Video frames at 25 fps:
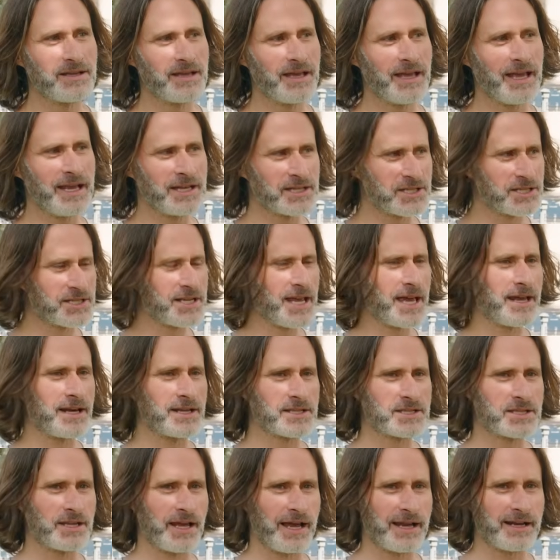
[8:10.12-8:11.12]
Instead,
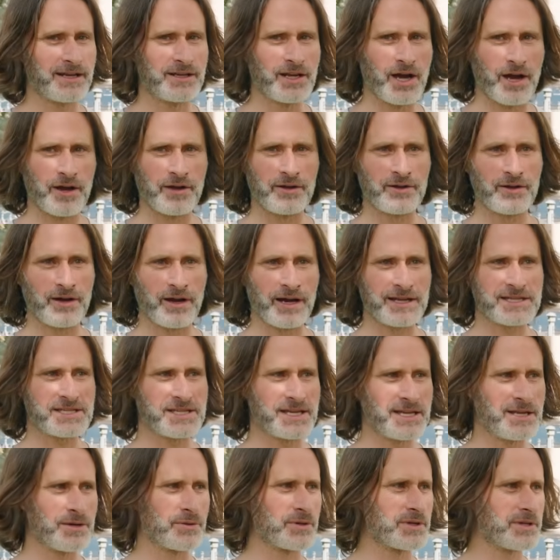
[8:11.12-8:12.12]
it's like, no, I
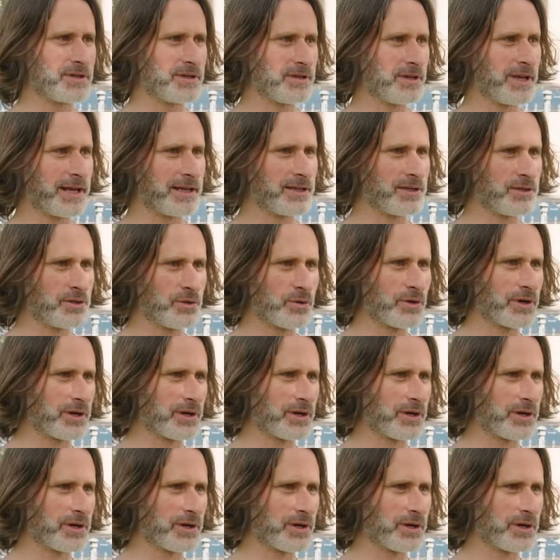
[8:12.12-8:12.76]
see you like